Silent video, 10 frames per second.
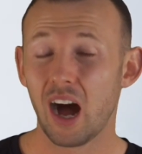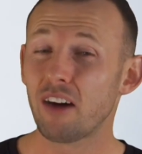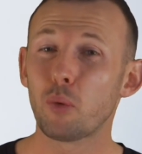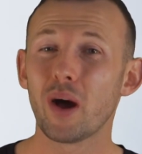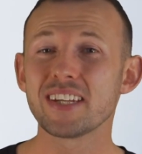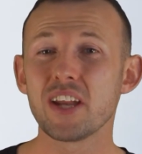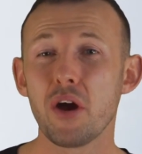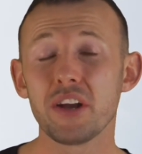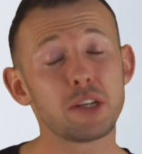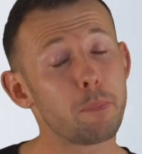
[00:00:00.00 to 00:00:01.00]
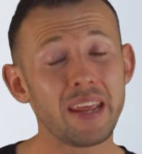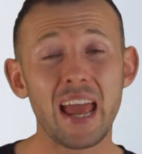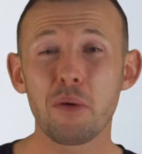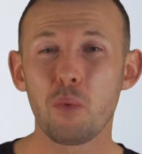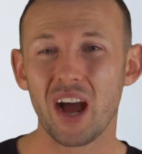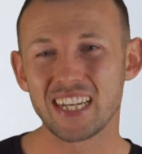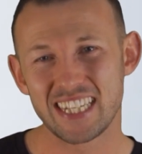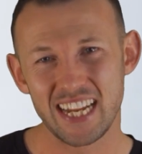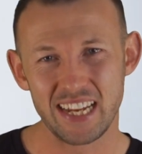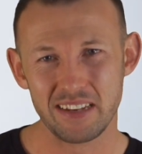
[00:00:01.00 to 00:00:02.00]
otherwise known as
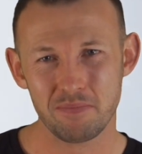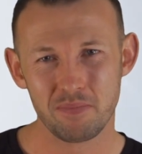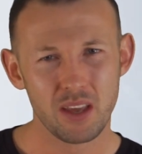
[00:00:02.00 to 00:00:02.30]
BAYC.